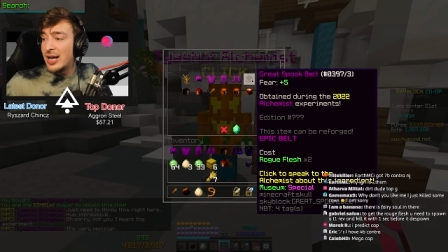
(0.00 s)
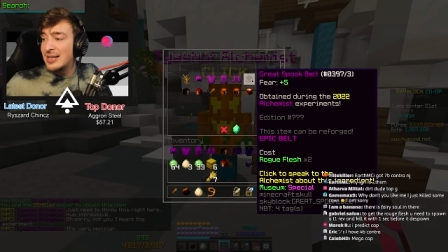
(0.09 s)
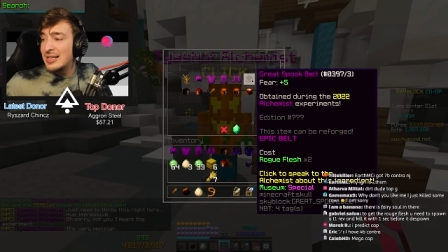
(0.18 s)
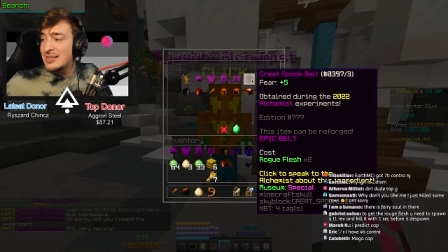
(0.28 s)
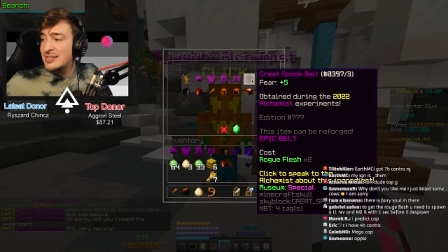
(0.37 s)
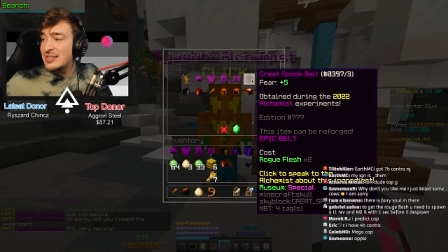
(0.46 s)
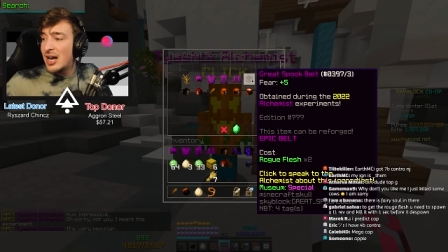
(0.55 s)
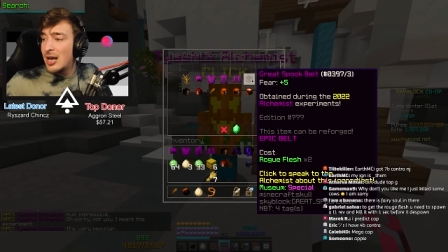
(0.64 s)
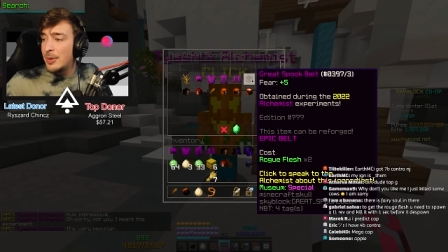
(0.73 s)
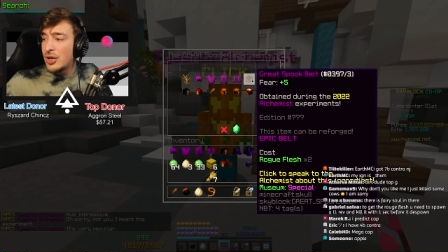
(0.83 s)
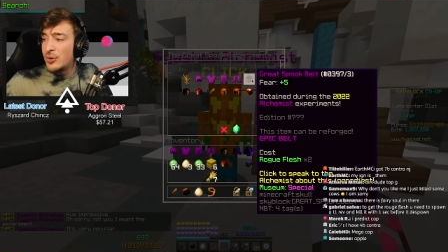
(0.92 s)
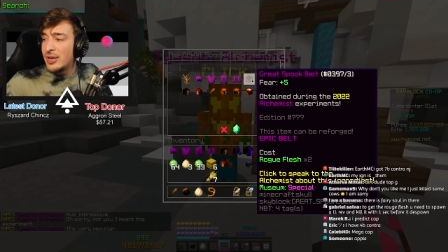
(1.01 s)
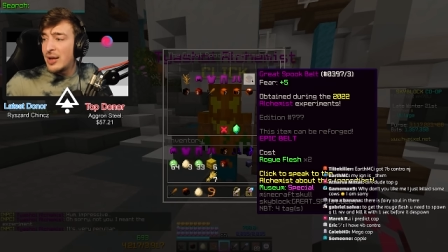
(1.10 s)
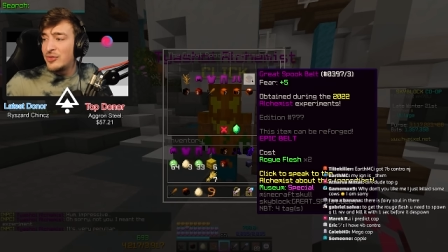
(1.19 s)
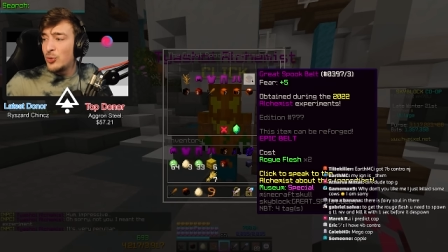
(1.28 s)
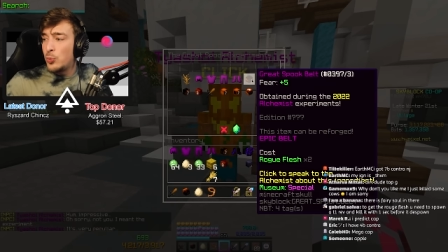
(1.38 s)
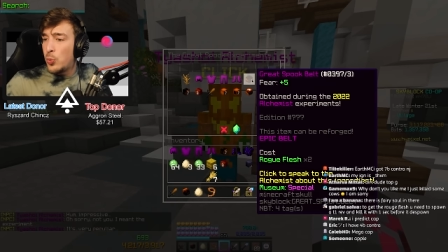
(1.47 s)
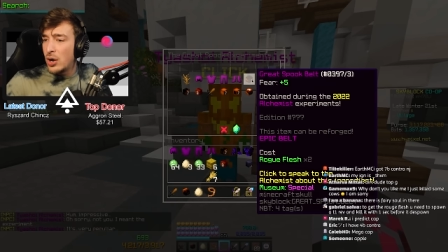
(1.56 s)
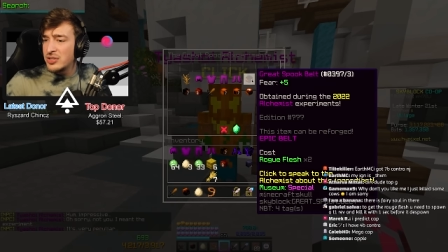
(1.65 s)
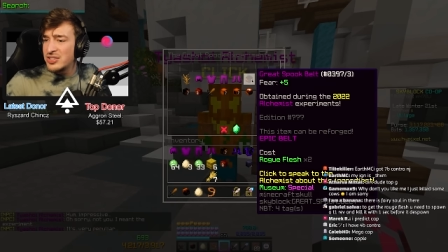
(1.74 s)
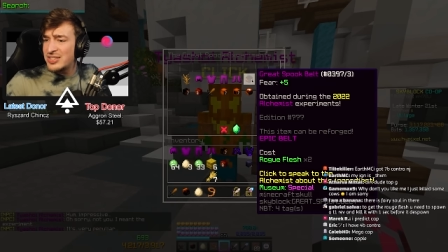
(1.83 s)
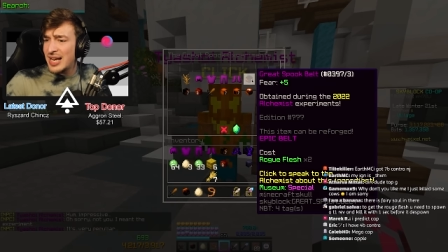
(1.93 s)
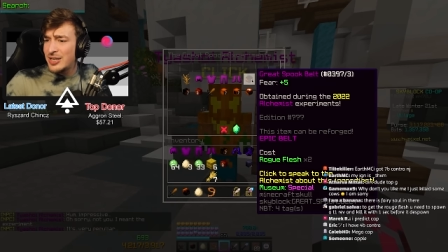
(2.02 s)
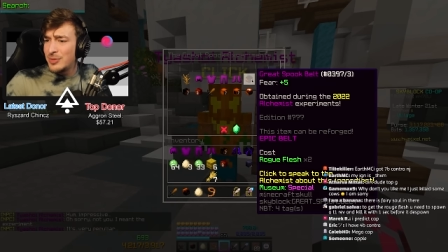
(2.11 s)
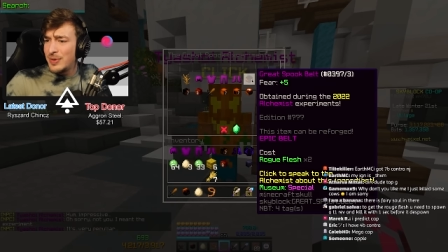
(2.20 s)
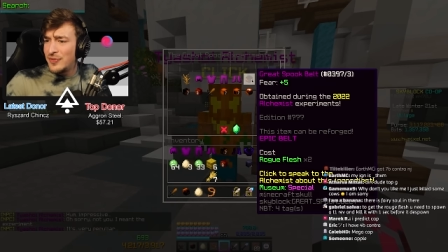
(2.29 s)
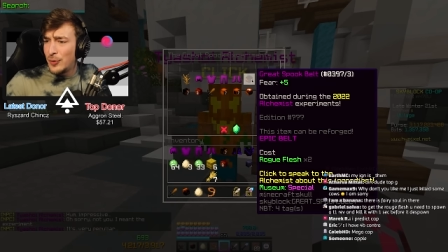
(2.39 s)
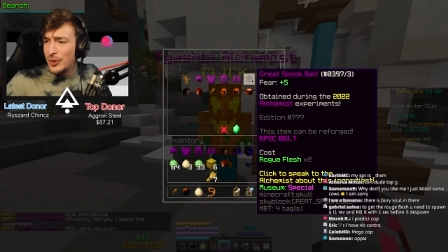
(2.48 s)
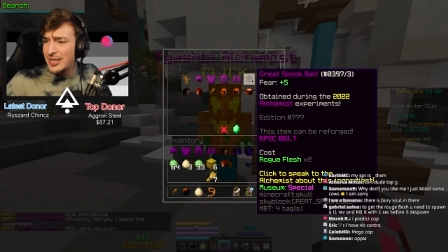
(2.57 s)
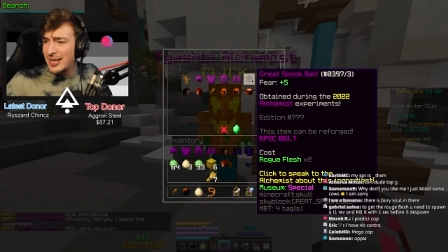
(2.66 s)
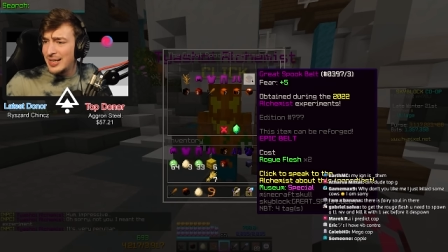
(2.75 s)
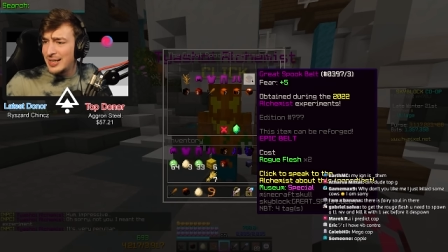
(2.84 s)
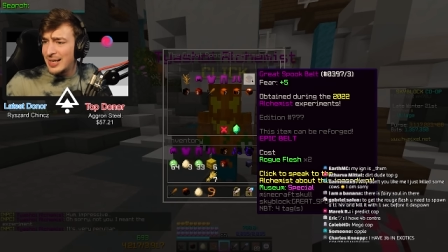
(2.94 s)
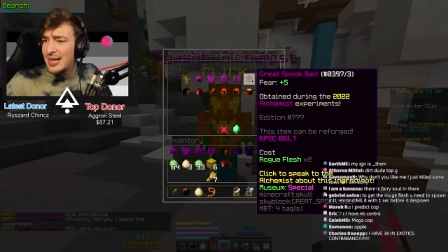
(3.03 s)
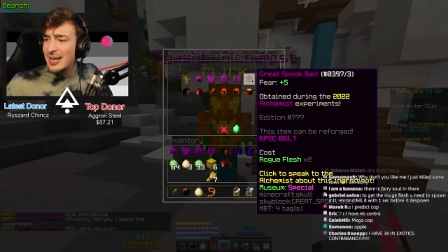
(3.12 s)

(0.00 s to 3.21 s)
and let its timer go down to one second before killing it.